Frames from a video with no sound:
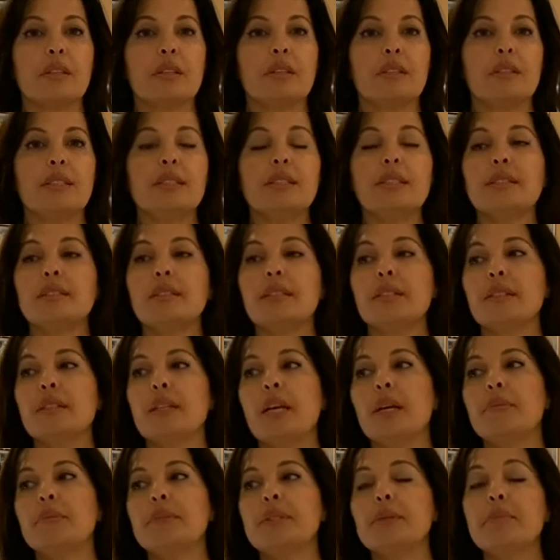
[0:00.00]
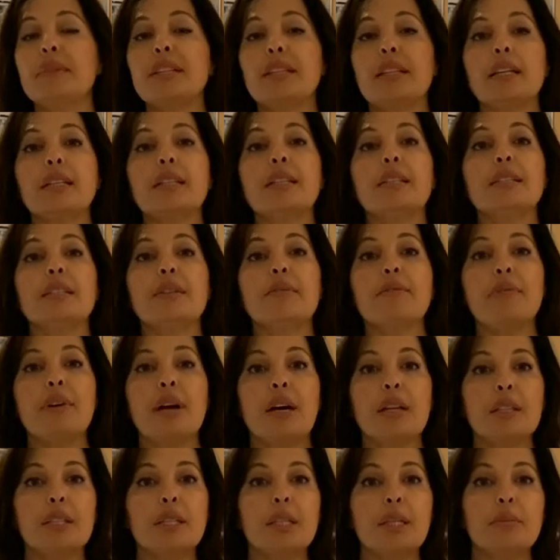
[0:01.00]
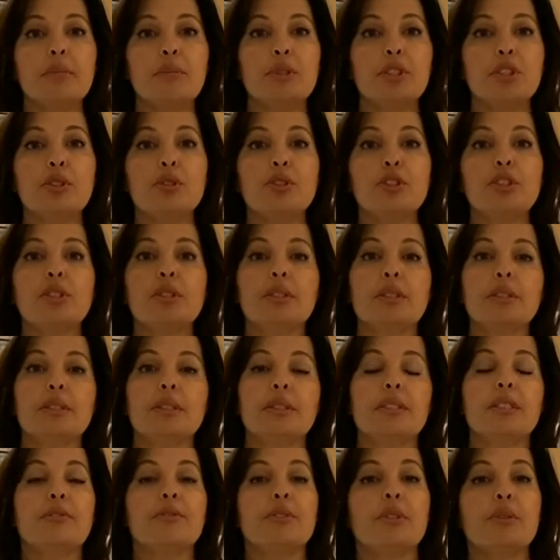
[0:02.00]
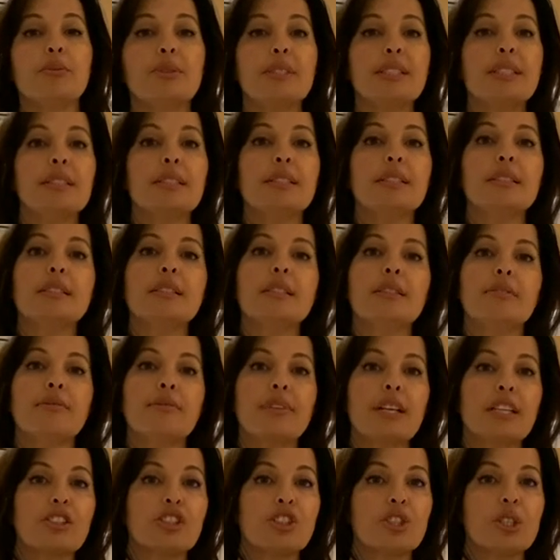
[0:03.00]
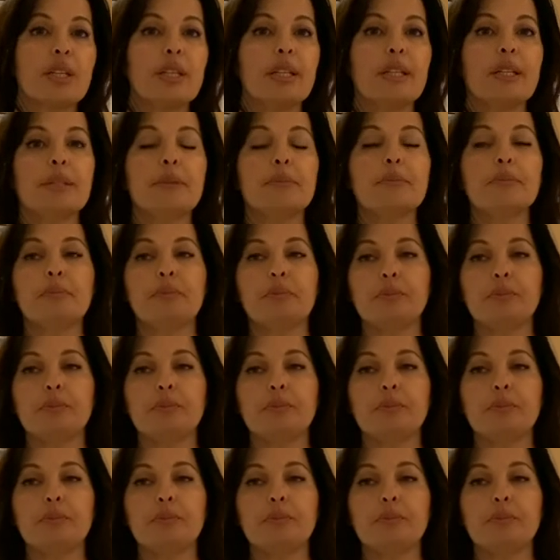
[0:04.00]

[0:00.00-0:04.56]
This is something that can develop due to different reasons, infection,